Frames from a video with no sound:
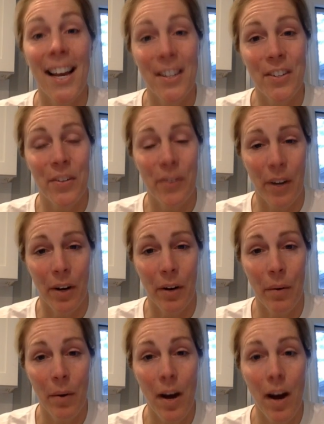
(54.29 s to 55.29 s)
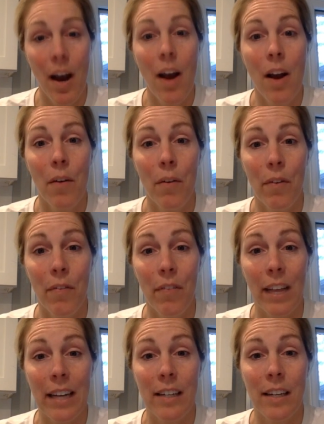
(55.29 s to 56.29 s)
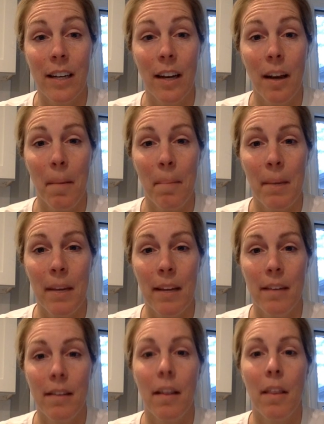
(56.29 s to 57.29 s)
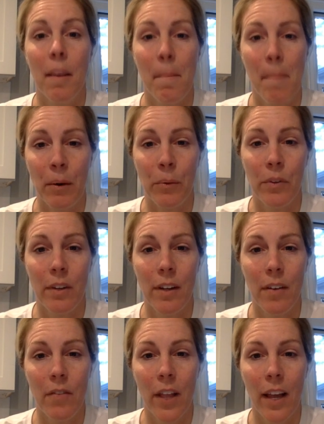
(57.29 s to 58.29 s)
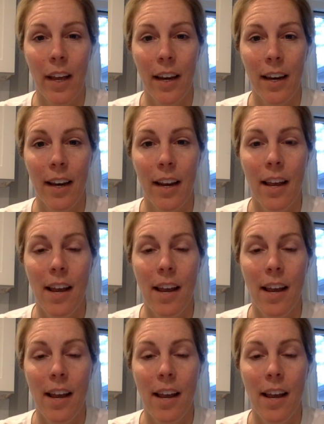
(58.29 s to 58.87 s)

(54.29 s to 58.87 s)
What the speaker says: As you know, reflection means the bouncing of light,